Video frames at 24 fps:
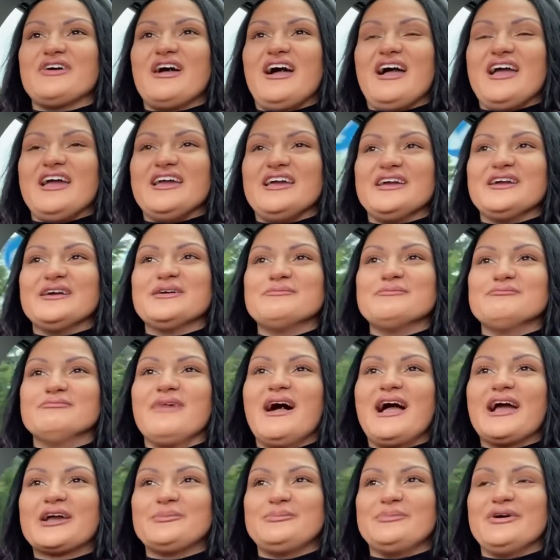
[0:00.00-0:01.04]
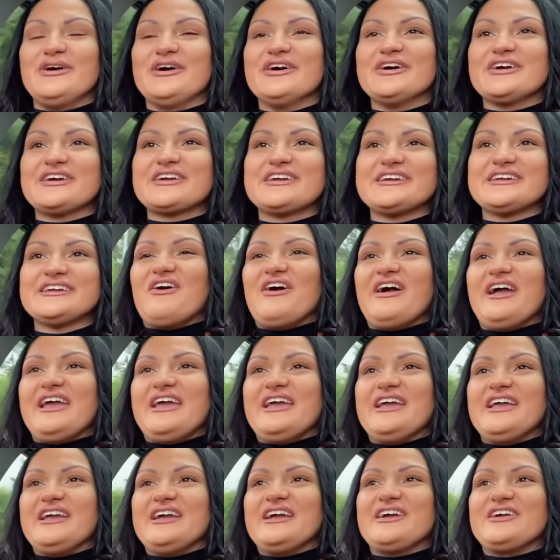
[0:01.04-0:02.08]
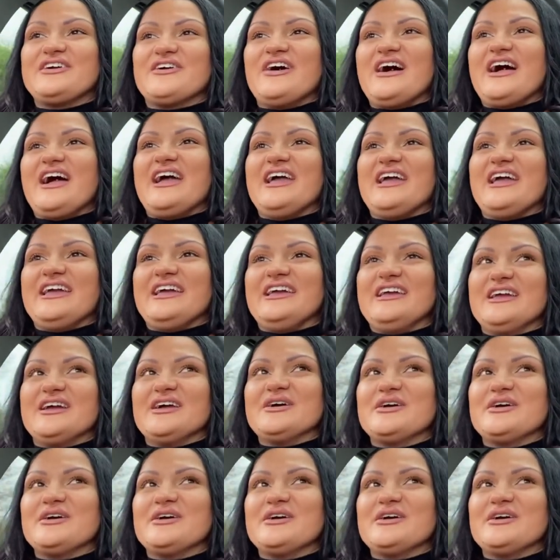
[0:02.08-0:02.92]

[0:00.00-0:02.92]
a MacBook. I got a